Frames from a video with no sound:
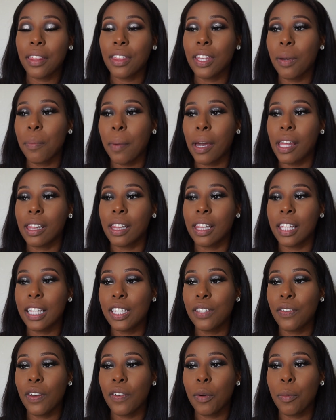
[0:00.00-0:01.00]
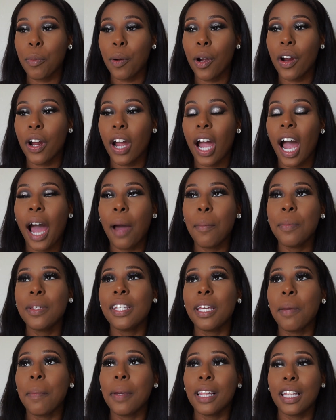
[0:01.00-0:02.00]
think my least favorite part, I'm gonna
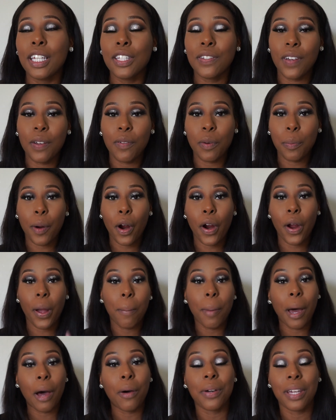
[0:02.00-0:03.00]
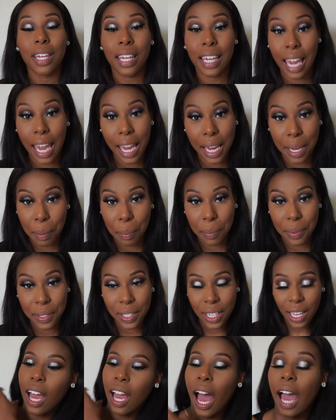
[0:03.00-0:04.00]
say my least favorite part about games.
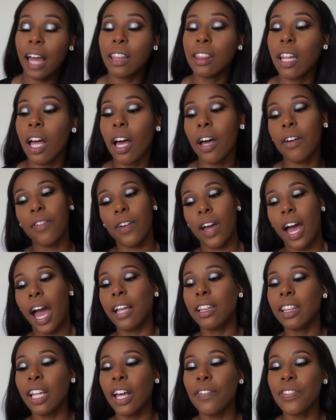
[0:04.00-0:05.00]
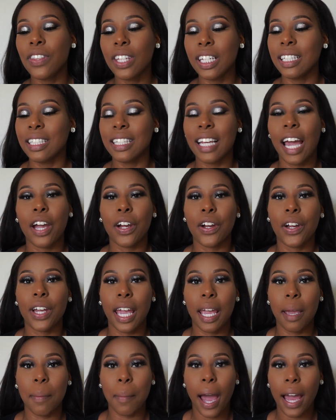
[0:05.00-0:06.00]
I love the entire
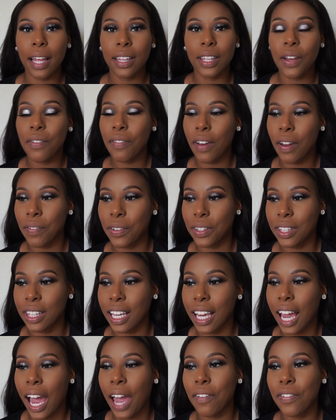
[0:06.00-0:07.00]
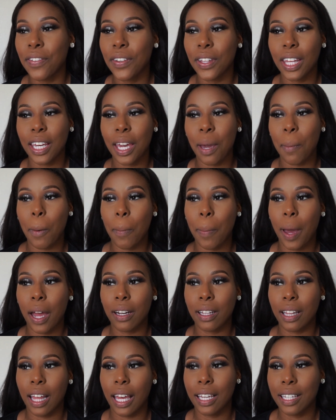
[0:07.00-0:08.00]
game. I love everything. I feel like I'm about to
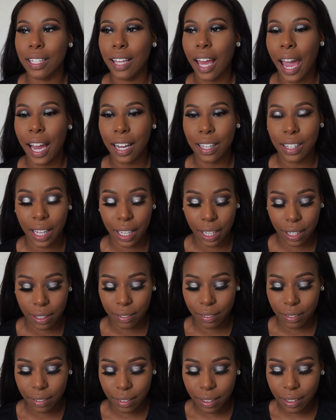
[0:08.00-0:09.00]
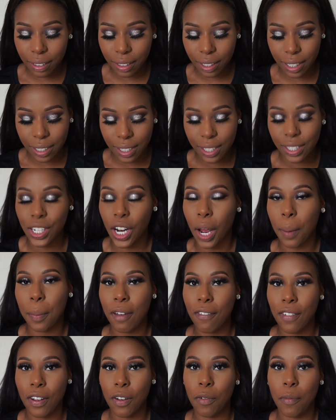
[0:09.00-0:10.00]
like act like this is not my
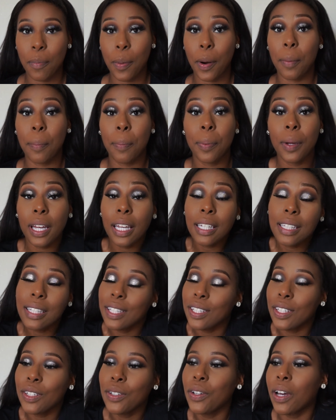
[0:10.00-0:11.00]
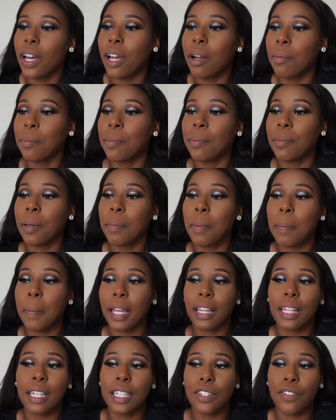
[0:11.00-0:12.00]
favorite part, but it's still, I mean, my
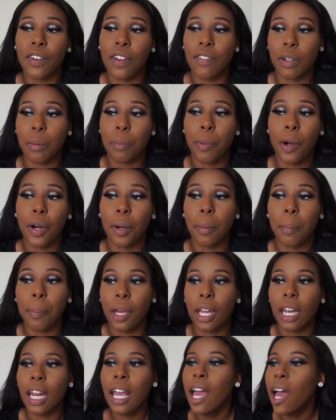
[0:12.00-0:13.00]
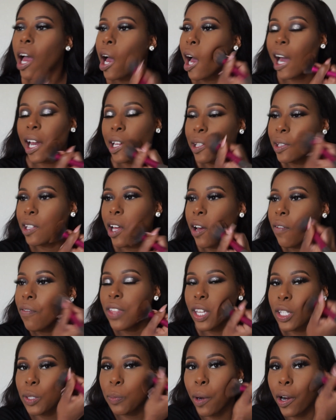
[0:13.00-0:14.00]
least favorite part, but I love
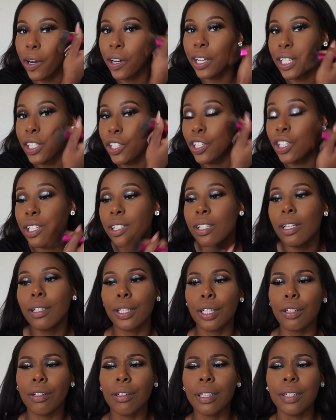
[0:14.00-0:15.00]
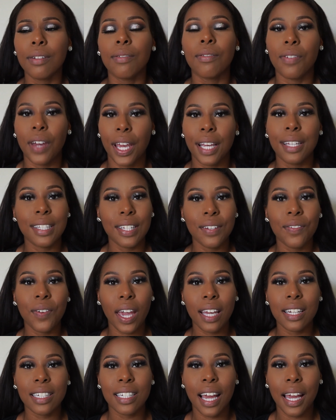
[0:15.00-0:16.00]
this part. It's just a little invasive
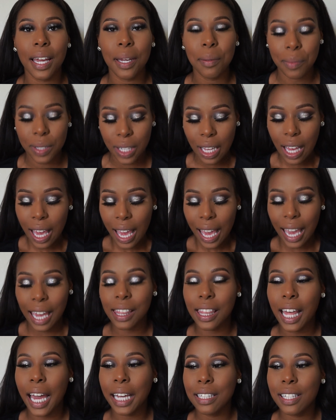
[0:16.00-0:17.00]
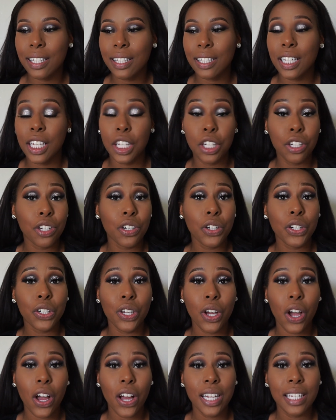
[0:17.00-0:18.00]
at times, and that's t-shirt
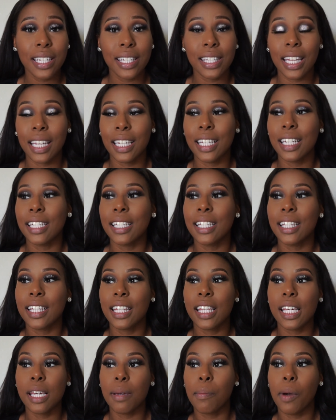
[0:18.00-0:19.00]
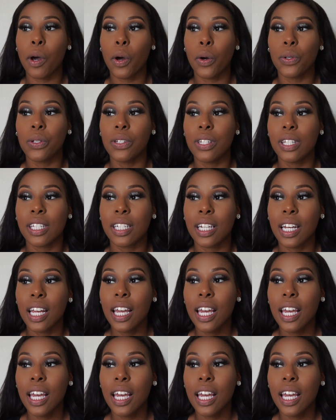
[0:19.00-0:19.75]
toss. It is the most,